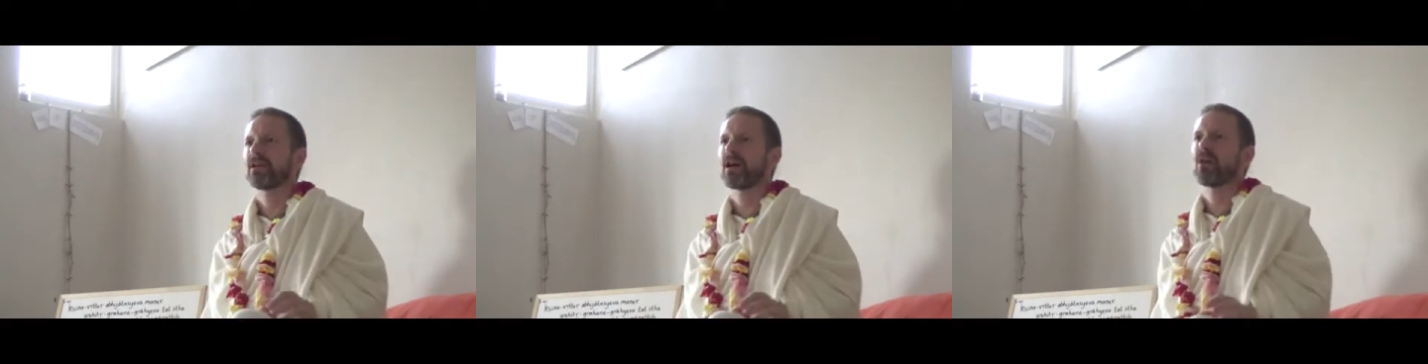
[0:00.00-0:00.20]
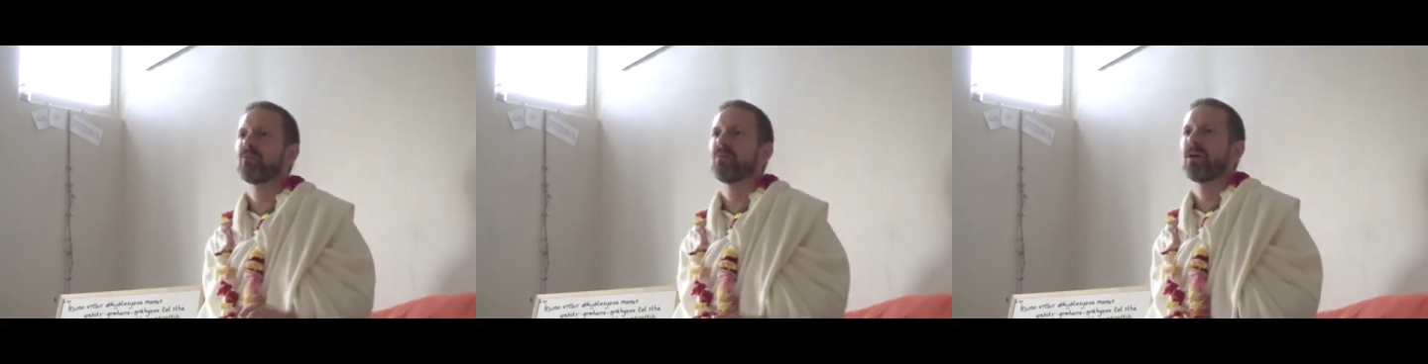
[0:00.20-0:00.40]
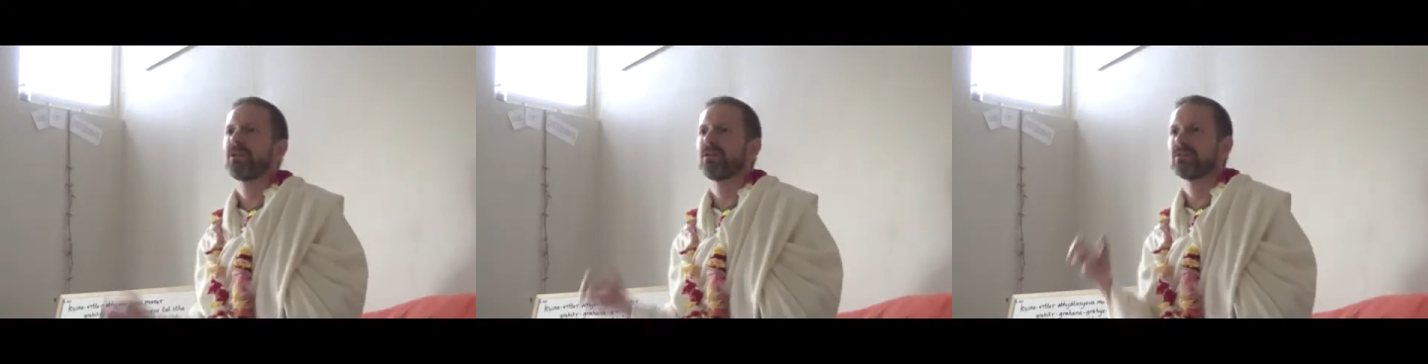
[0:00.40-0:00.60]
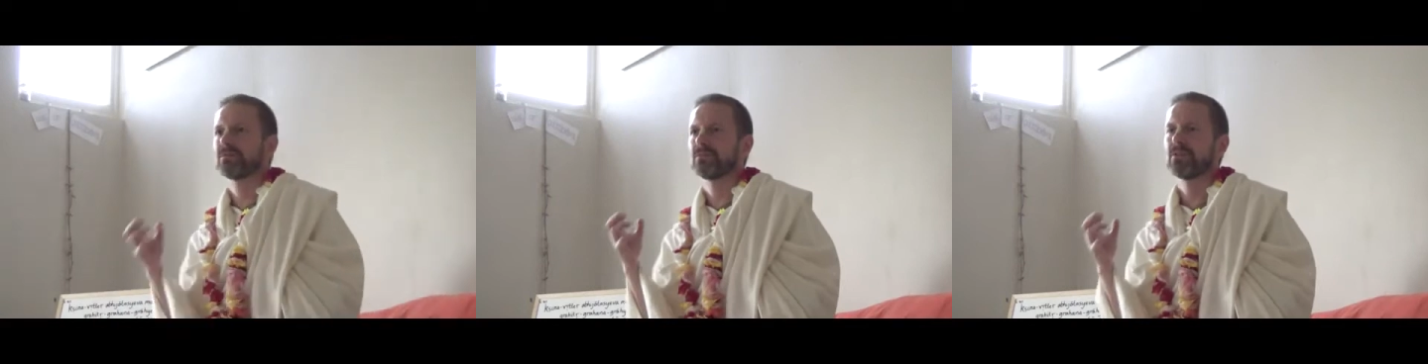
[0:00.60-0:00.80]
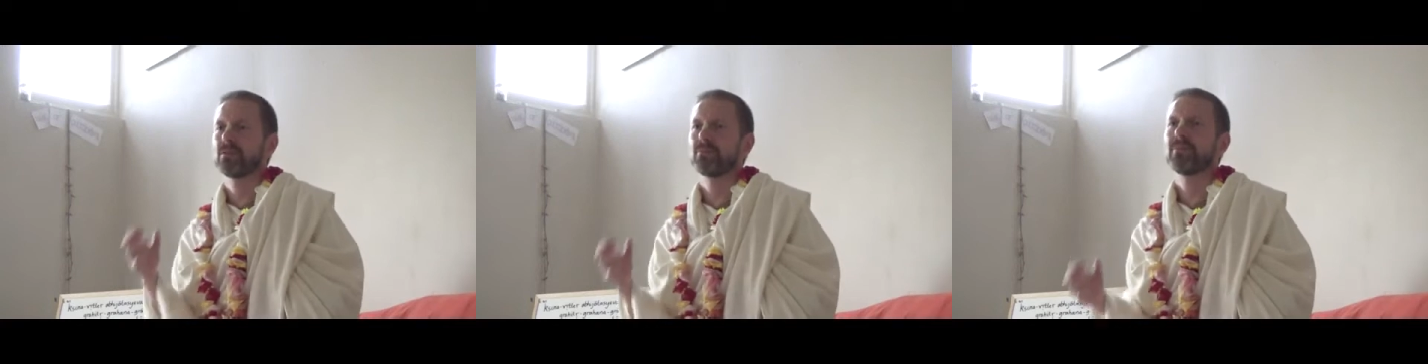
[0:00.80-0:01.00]
come when your
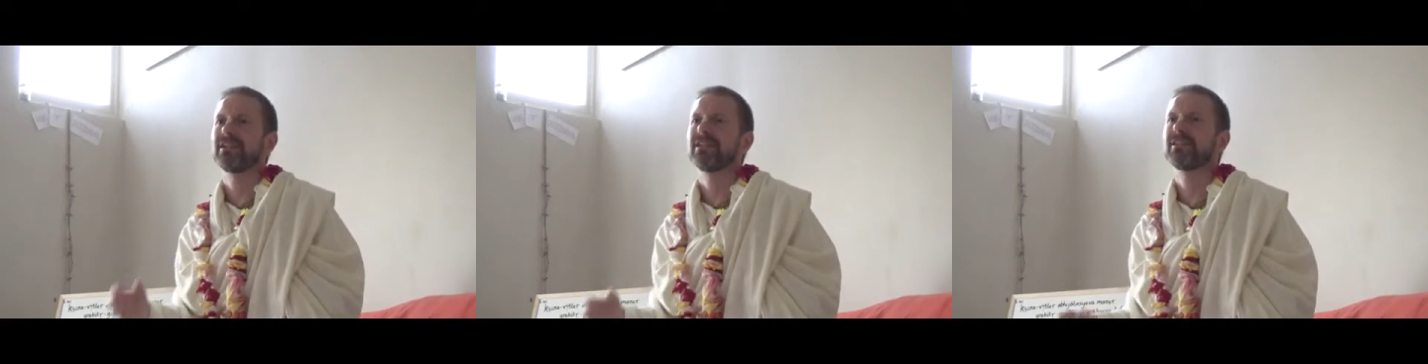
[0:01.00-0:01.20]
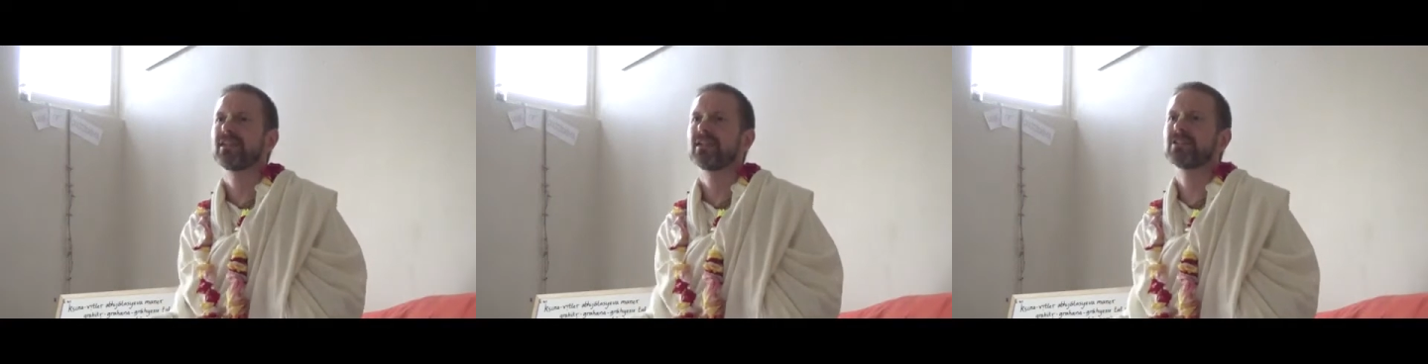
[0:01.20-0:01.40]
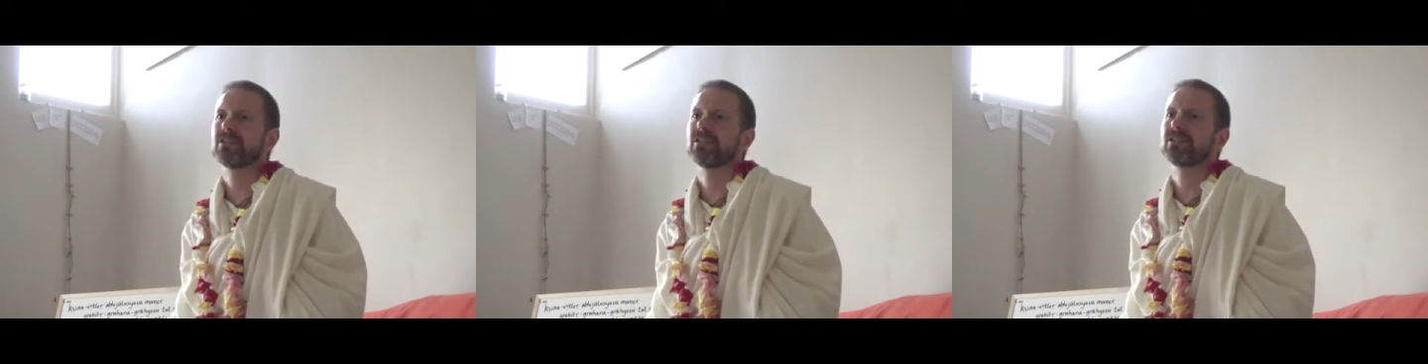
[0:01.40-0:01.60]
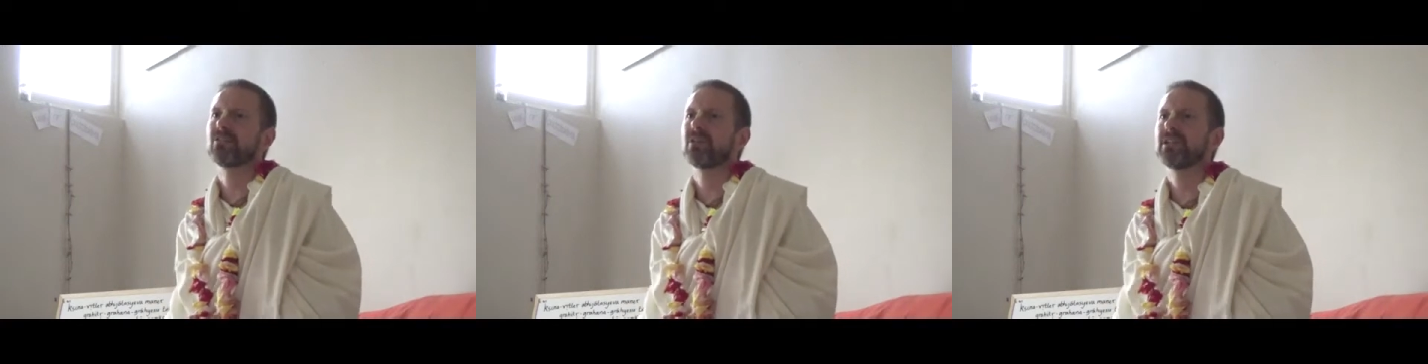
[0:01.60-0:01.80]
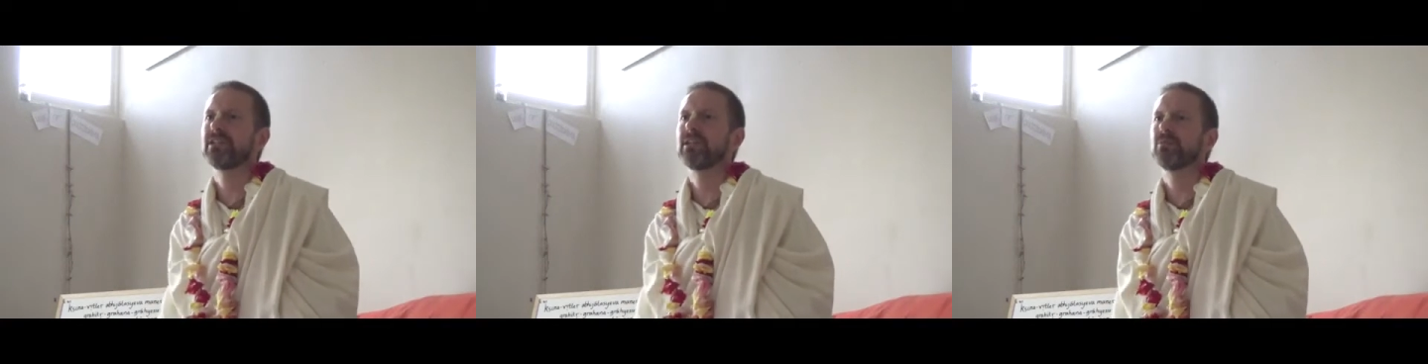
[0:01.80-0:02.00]
meditation is
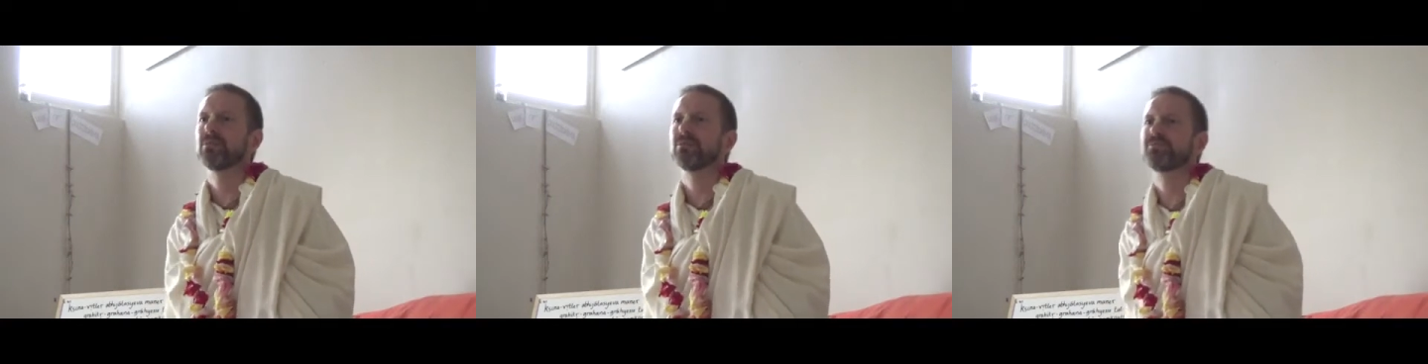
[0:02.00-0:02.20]
very deep.